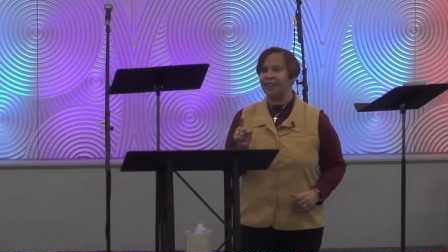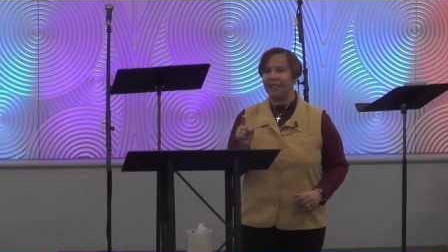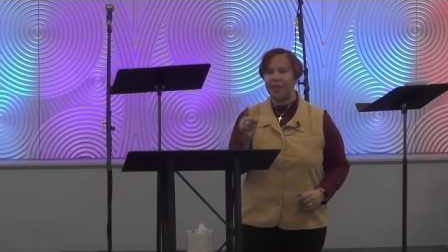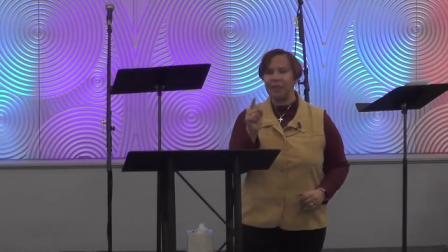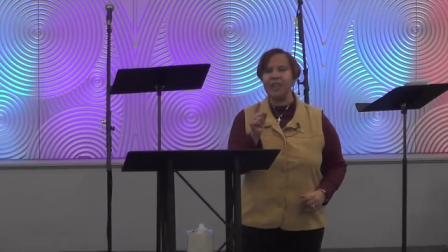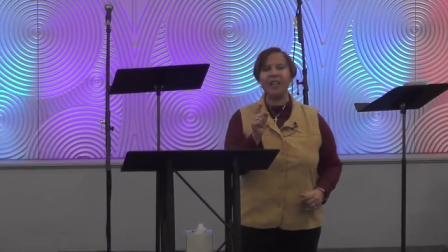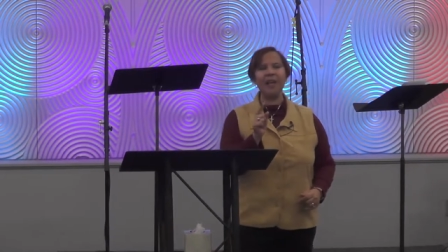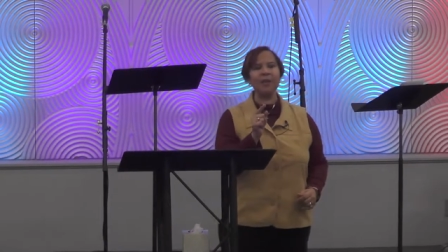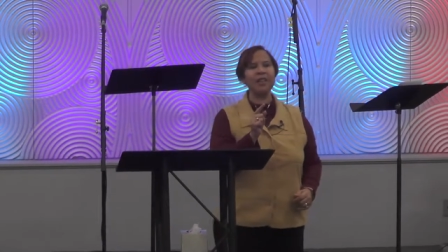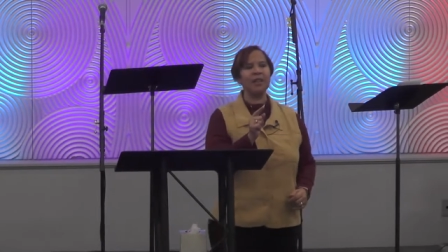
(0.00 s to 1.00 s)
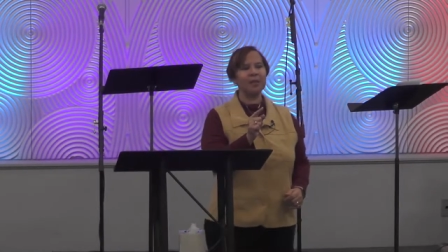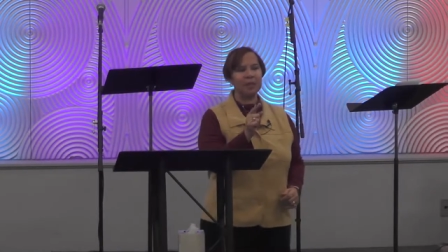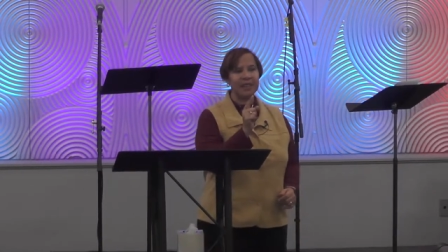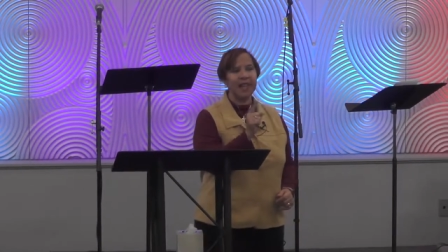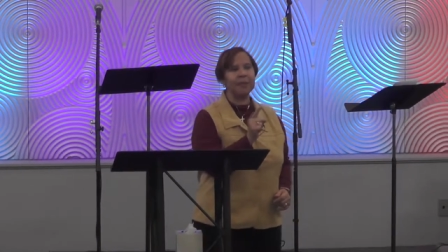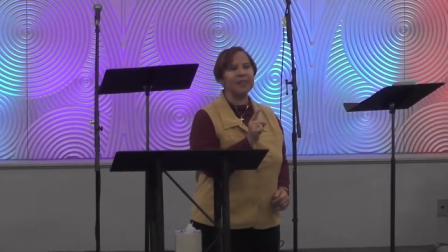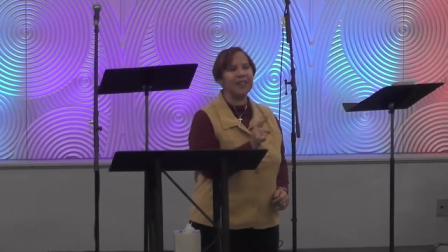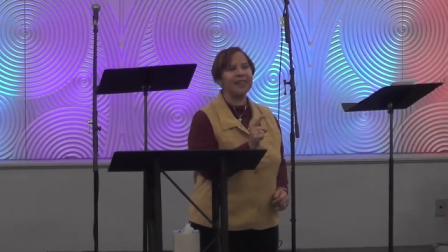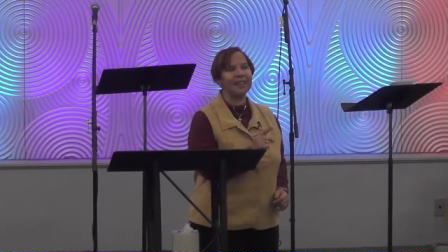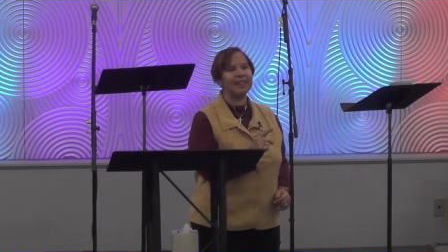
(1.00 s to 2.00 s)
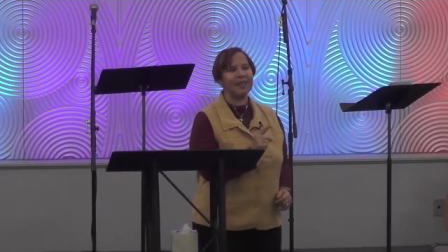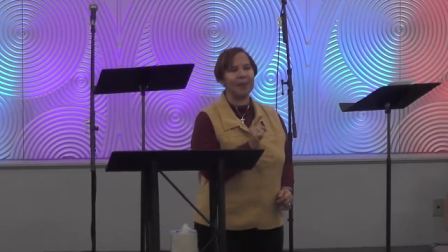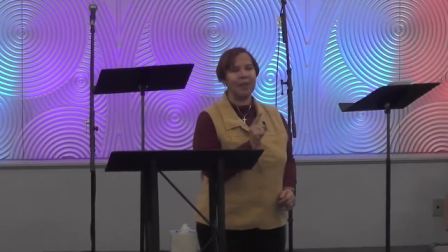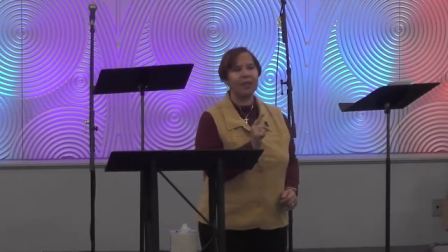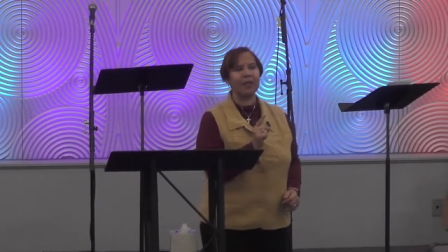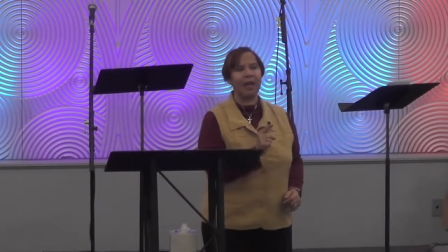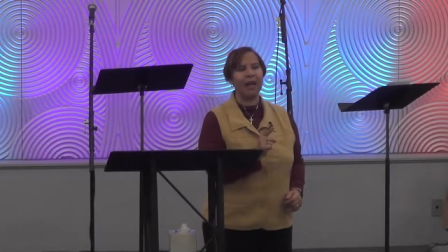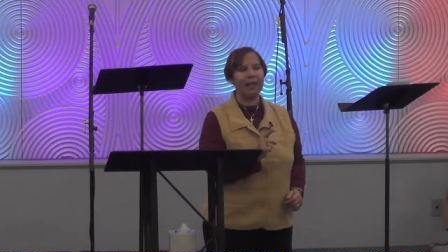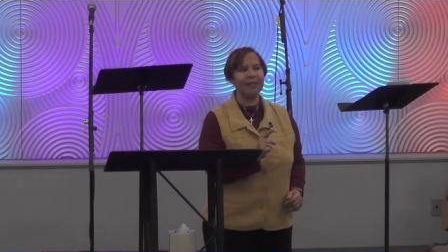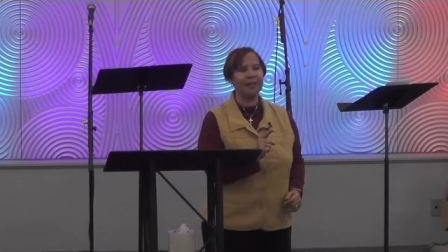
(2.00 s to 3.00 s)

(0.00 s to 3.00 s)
And every now and then, with times like this, I may cry.